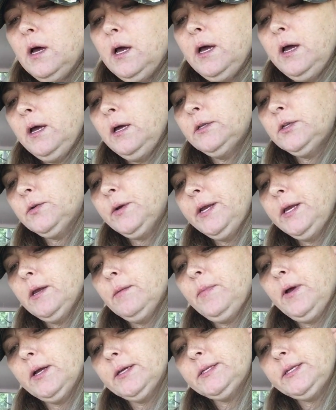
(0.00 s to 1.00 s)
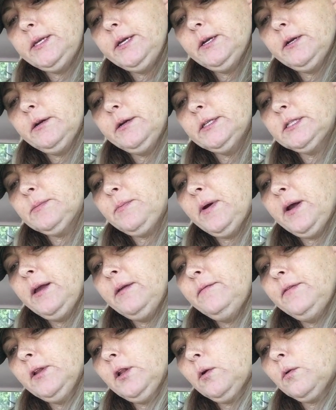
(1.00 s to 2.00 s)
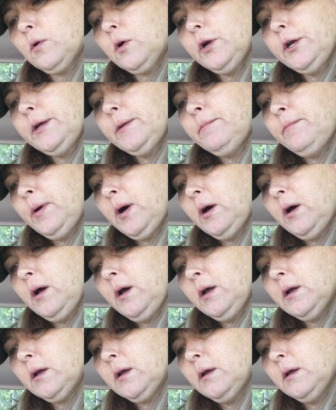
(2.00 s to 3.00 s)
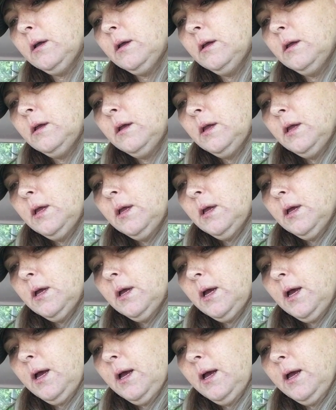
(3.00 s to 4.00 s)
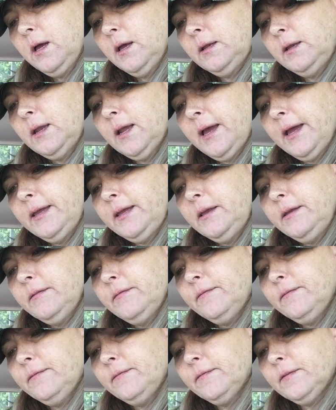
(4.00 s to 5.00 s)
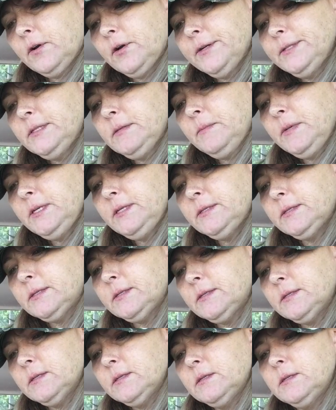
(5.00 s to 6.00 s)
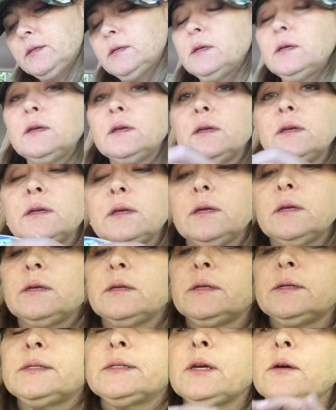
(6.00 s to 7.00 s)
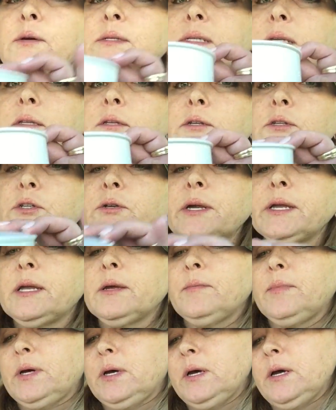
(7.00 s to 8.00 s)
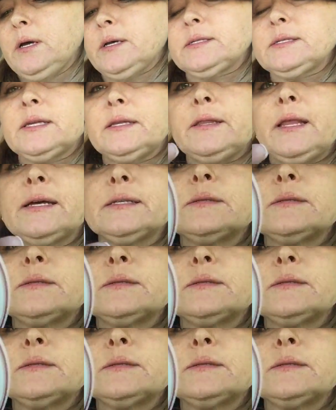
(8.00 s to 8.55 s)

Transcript: uh, trinket box here. It's by Villeroy and Bach. Uh, Naive Christmas. So it's a little trinket box, and